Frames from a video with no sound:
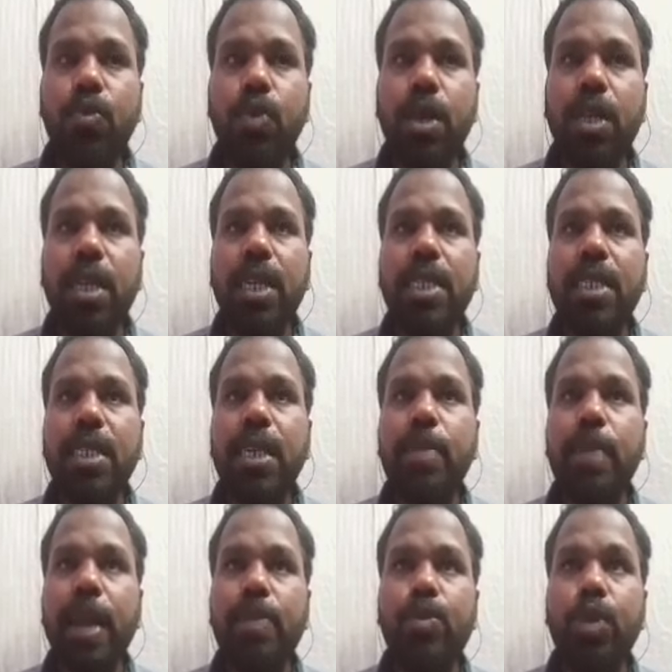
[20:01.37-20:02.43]
one is
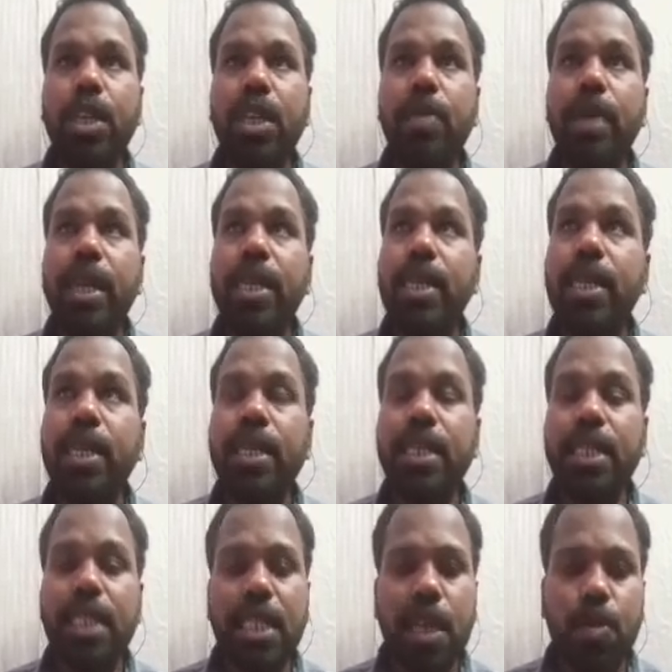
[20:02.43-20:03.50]
matplotlib, another
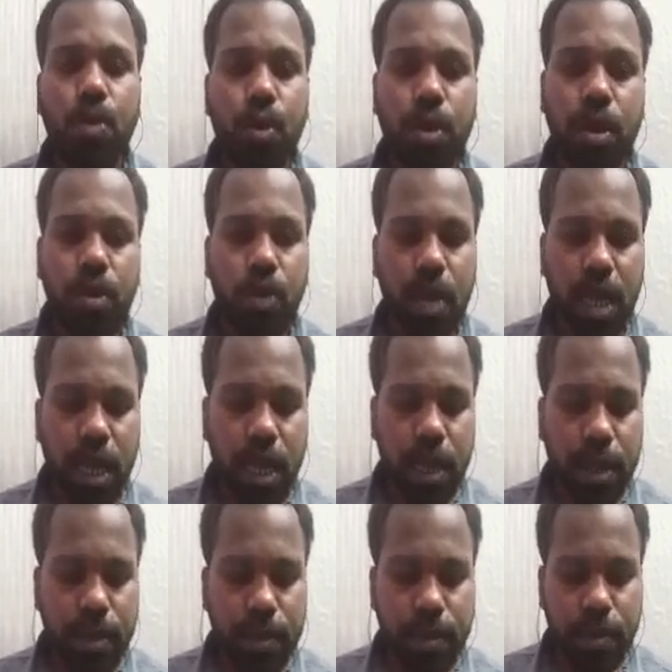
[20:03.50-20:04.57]
is seaborn. Okay,